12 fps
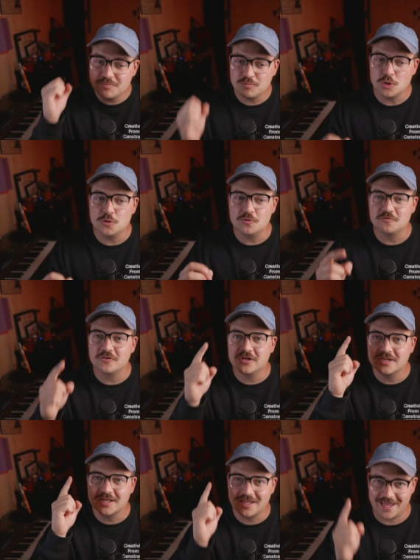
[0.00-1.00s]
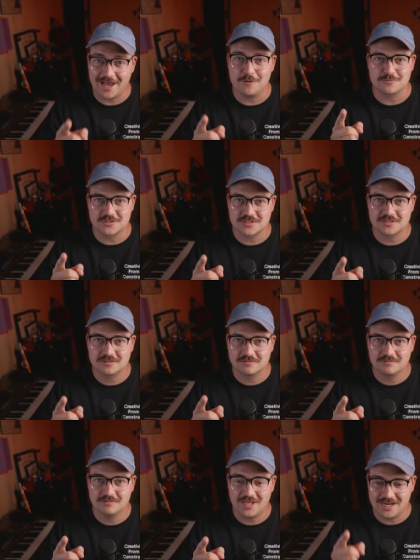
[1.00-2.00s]
move counts.
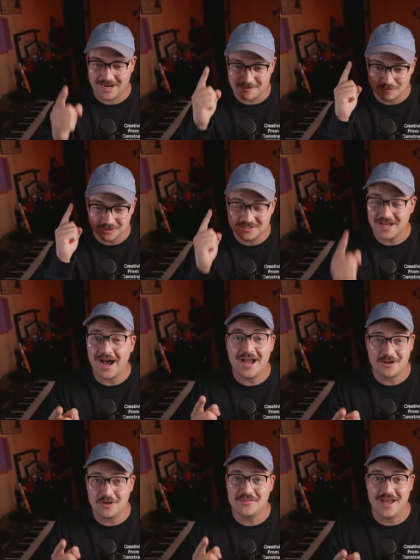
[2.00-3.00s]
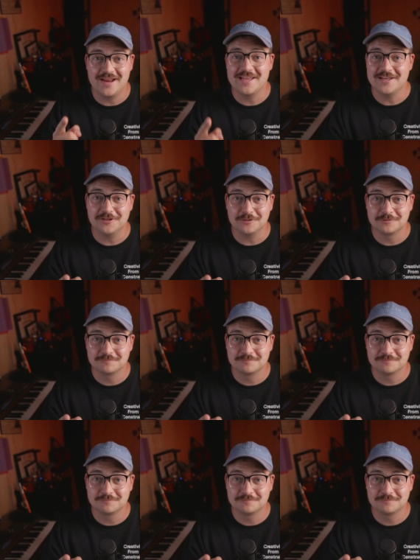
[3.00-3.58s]
and I will die on that hill.